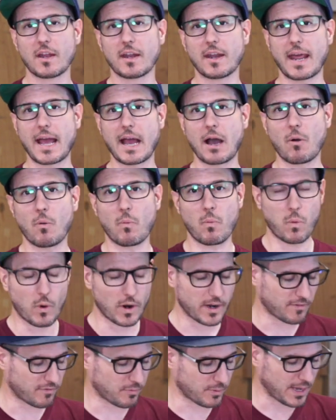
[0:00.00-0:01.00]
Now,
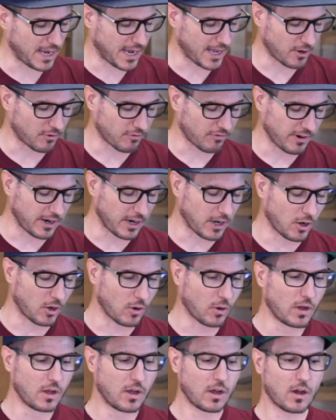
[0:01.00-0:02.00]
what if we had a
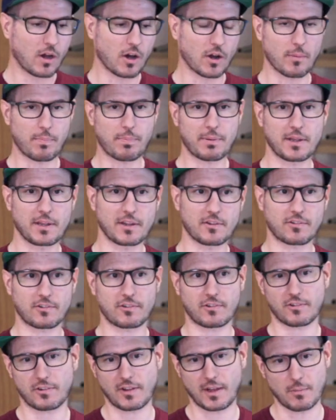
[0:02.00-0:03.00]
rail on a piece,
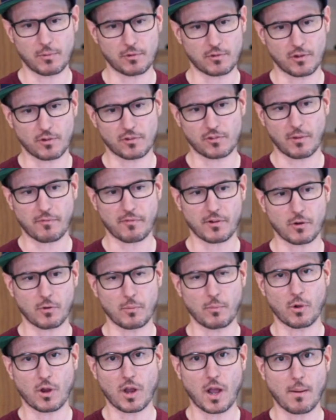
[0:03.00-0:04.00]
say we're doing something a little
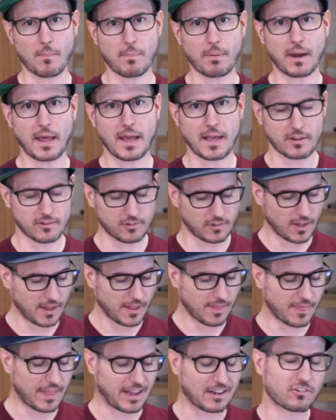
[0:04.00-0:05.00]
more complex,
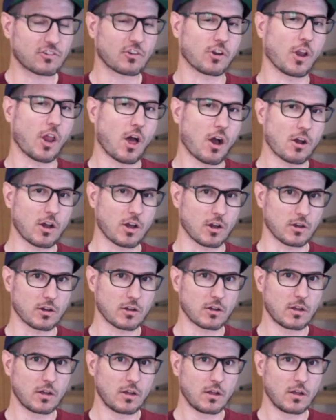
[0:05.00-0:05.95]
that's longer,